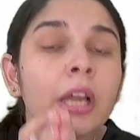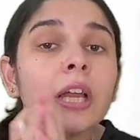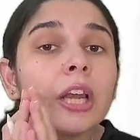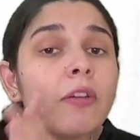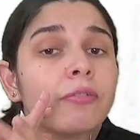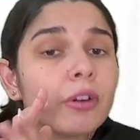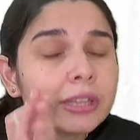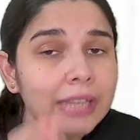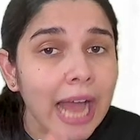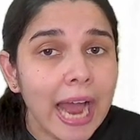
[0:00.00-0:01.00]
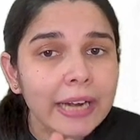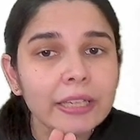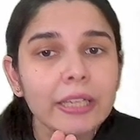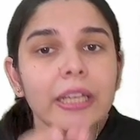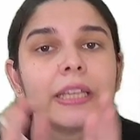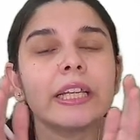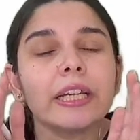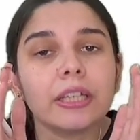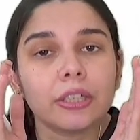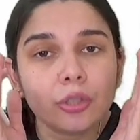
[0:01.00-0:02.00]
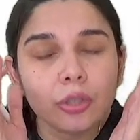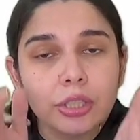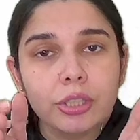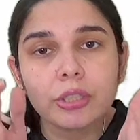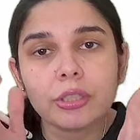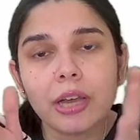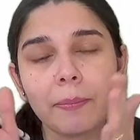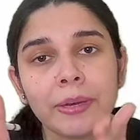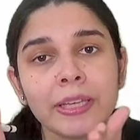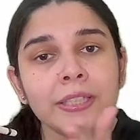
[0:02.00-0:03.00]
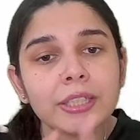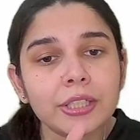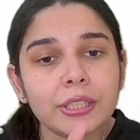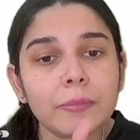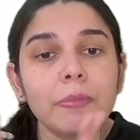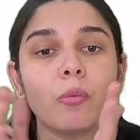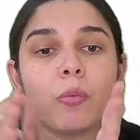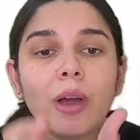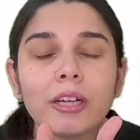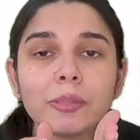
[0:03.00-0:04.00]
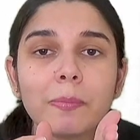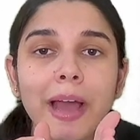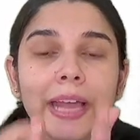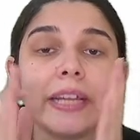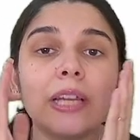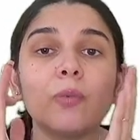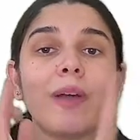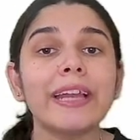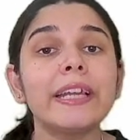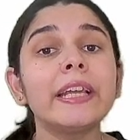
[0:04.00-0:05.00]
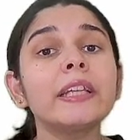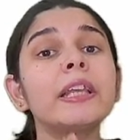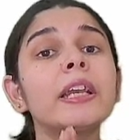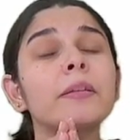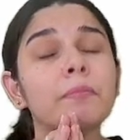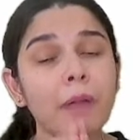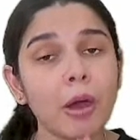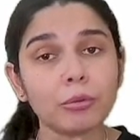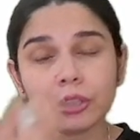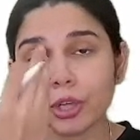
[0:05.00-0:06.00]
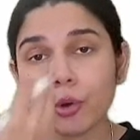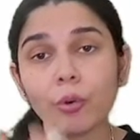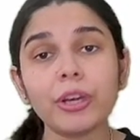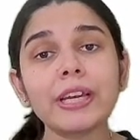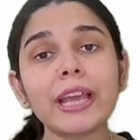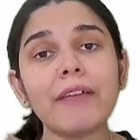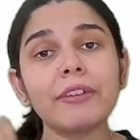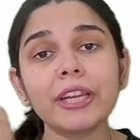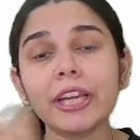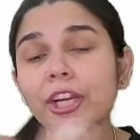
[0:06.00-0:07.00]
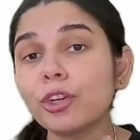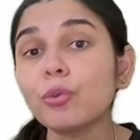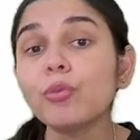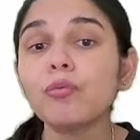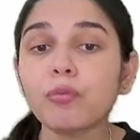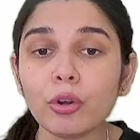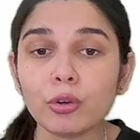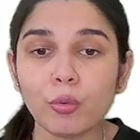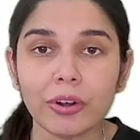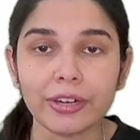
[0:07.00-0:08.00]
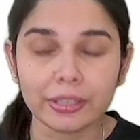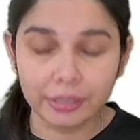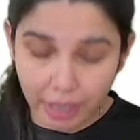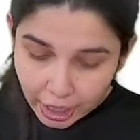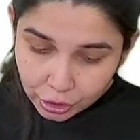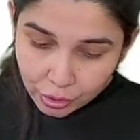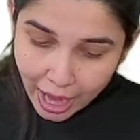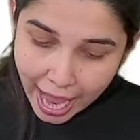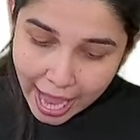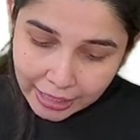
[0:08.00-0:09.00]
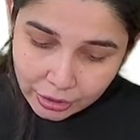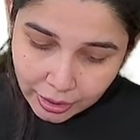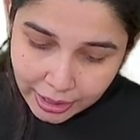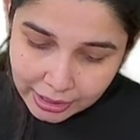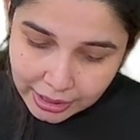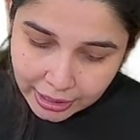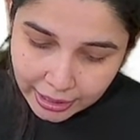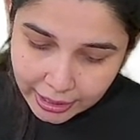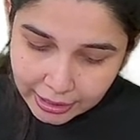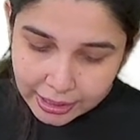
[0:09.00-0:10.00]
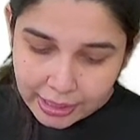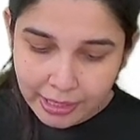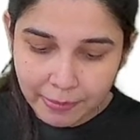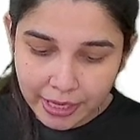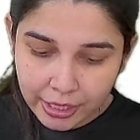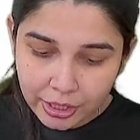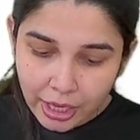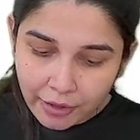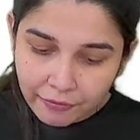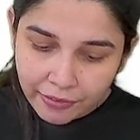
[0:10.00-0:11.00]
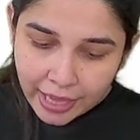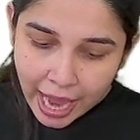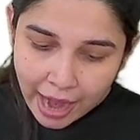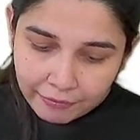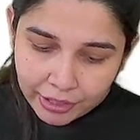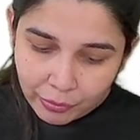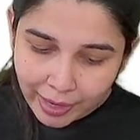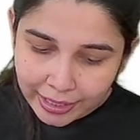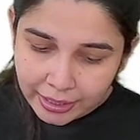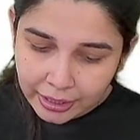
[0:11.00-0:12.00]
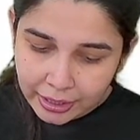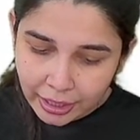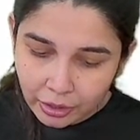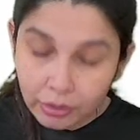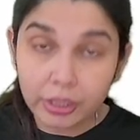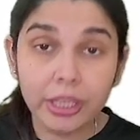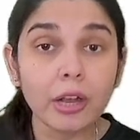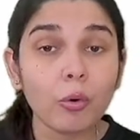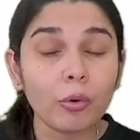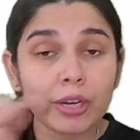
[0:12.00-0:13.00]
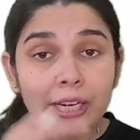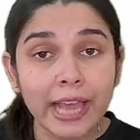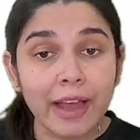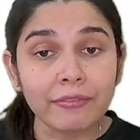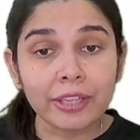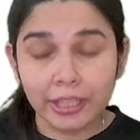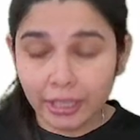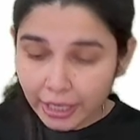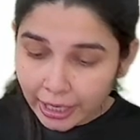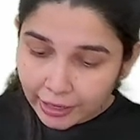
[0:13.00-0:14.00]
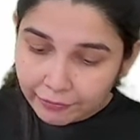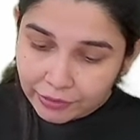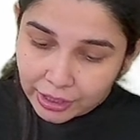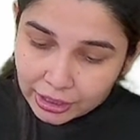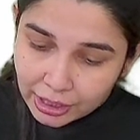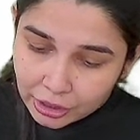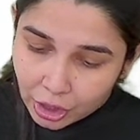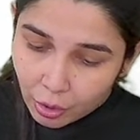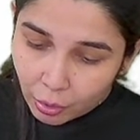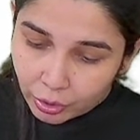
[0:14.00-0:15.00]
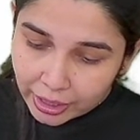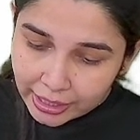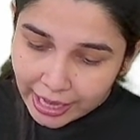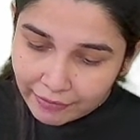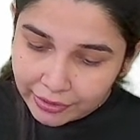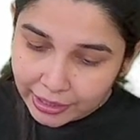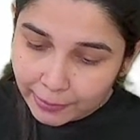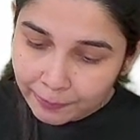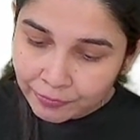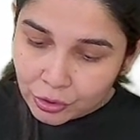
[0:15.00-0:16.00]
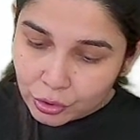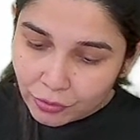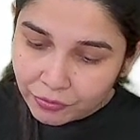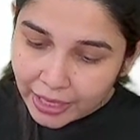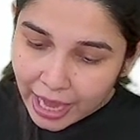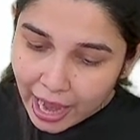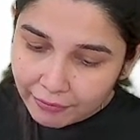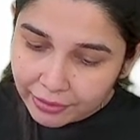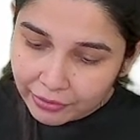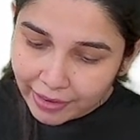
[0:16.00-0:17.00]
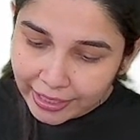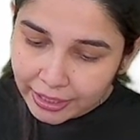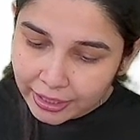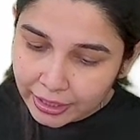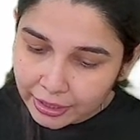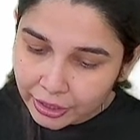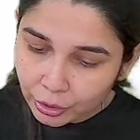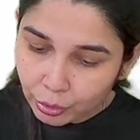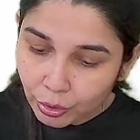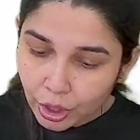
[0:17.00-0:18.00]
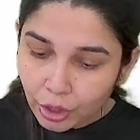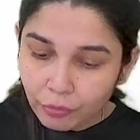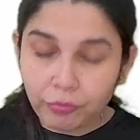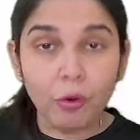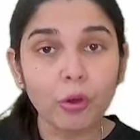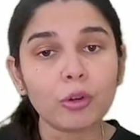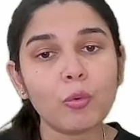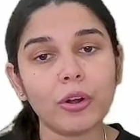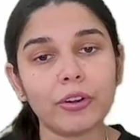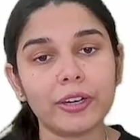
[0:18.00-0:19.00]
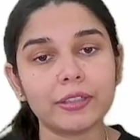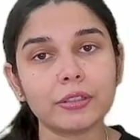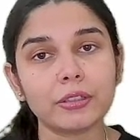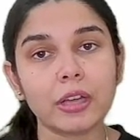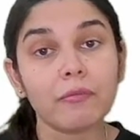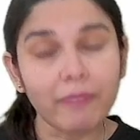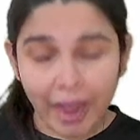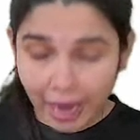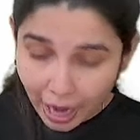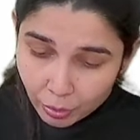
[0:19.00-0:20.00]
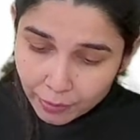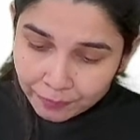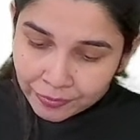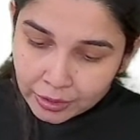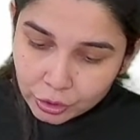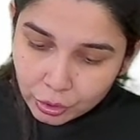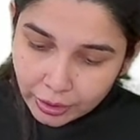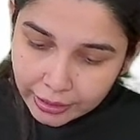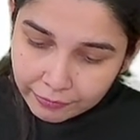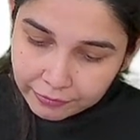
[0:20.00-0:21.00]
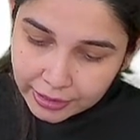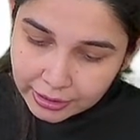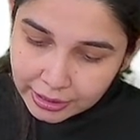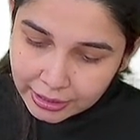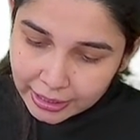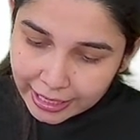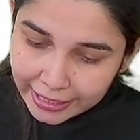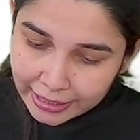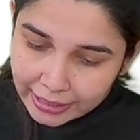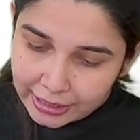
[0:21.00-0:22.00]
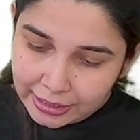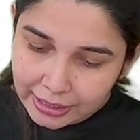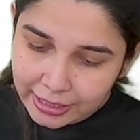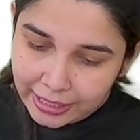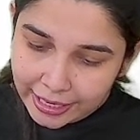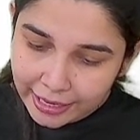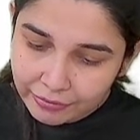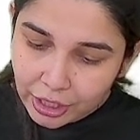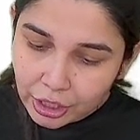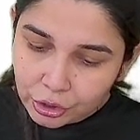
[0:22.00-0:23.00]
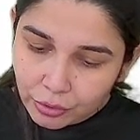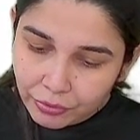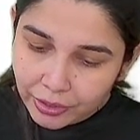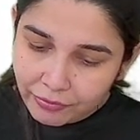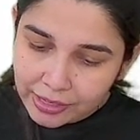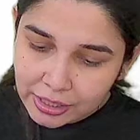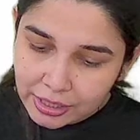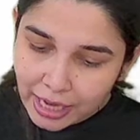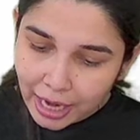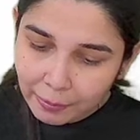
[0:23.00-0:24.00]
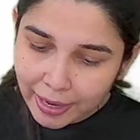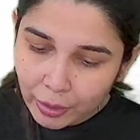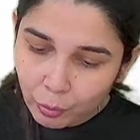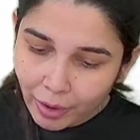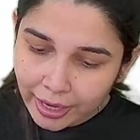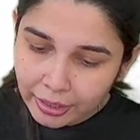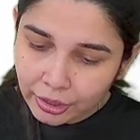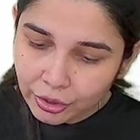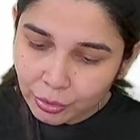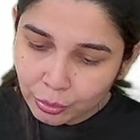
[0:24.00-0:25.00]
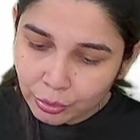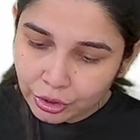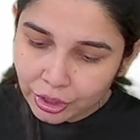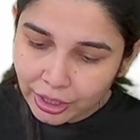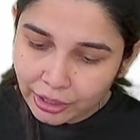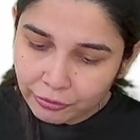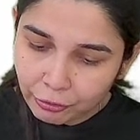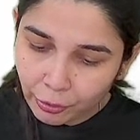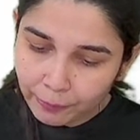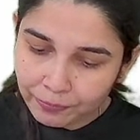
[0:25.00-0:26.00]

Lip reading: Now, for that, the tooth numbering system works by dividing the mouth, the oral cavity, into four quadrants. So as you can see in this image, we have divided the oral cavity. If this is your oral cavity, so we have divided it into four quadrants. How? So if this is the right and this is the left, so we will start by 1, 2, 3, 4.